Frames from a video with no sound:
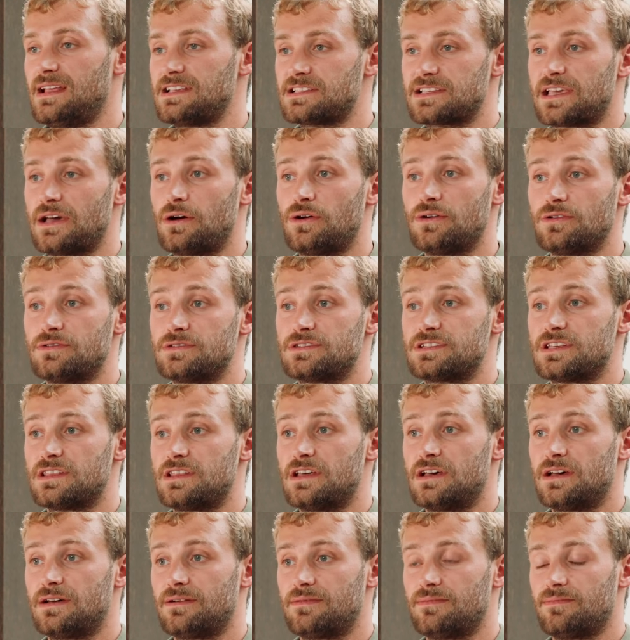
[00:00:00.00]
Let's get on to
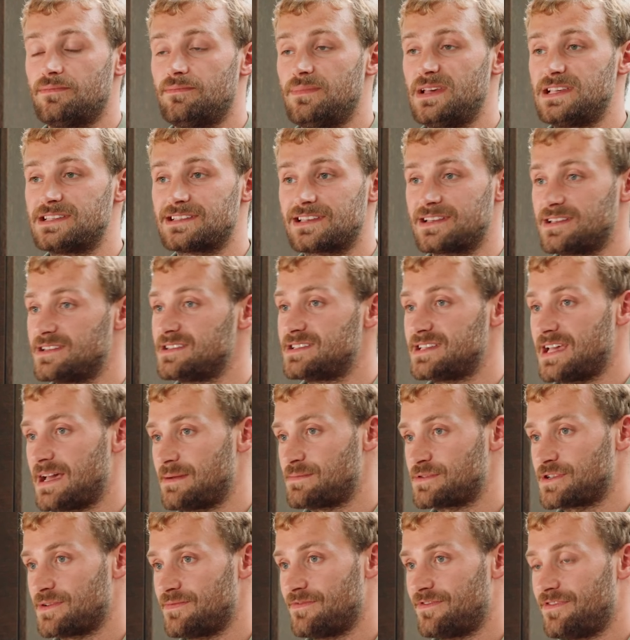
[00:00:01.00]
the
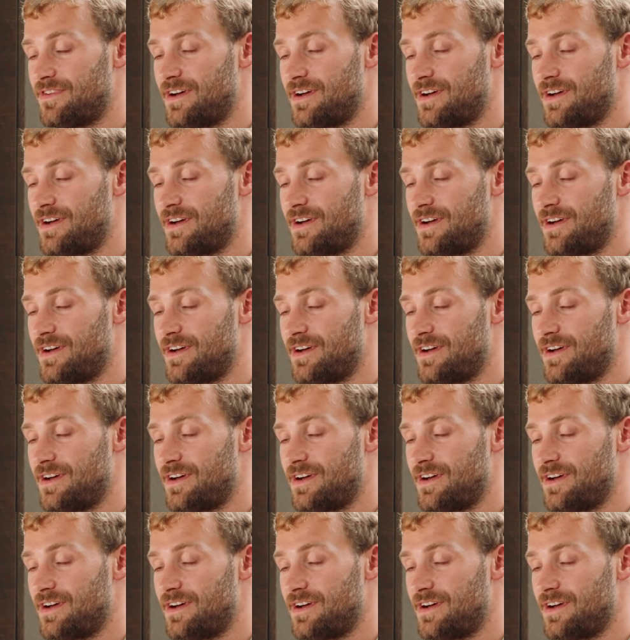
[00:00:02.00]
misconception